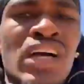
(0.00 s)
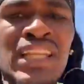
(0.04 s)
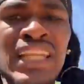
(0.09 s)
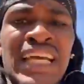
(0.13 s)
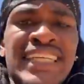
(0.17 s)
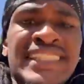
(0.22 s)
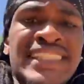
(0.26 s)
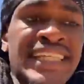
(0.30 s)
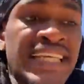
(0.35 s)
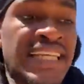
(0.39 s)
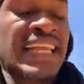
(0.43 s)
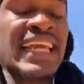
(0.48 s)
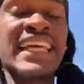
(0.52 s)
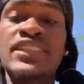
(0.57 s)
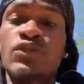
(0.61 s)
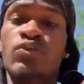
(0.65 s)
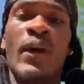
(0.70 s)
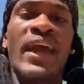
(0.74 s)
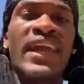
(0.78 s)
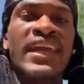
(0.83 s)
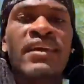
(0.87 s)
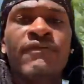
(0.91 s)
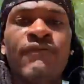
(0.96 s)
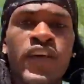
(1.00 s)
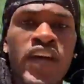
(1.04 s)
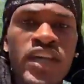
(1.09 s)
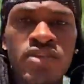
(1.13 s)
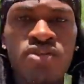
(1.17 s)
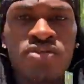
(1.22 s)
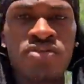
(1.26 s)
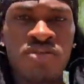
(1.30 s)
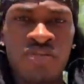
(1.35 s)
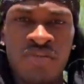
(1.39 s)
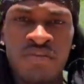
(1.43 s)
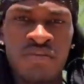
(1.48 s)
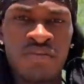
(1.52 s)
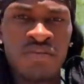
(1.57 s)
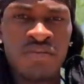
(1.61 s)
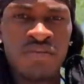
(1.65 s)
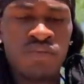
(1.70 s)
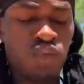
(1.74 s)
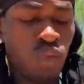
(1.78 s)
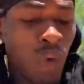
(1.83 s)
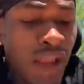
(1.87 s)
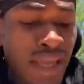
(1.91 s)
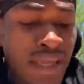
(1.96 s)
all that shit, it's waiting for you
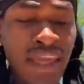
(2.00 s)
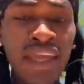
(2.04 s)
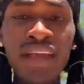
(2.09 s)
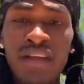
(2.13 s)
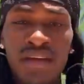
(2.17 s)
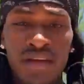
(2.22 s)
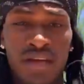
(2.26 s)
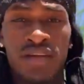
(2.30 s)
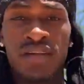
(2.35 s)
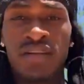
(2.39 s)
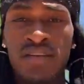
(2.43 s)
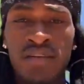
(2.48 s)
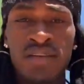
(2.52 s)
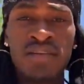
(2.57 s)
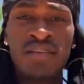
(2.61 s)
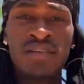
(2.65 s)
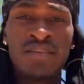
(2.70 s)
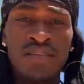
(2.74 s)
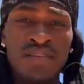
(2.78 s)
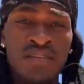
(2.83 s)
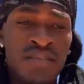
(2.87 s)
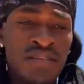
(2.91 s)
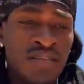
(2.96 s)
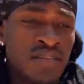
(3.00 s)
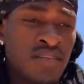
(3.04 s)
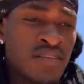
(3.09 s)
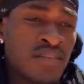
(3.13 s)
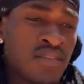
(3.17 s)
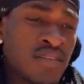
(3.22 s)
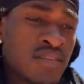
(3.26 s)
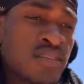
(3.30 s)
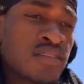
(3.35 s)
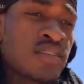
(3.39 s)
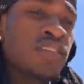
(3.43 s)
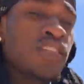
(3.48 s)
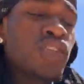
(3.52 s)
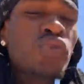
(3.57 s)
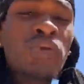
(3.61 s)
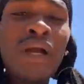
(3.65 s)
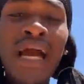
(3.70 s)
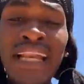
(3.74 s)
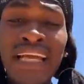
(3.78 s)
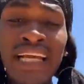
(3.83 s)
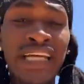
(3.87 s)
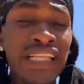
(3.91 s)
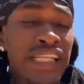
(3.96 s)
right here. You
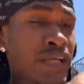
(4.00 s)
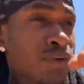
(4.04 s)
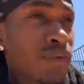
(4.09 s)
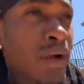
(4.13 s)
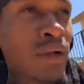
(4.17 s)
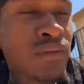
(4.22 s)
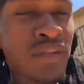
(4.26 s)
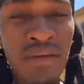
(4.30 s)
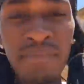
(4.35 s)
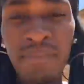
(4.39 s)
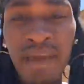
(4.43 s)
got to clear out the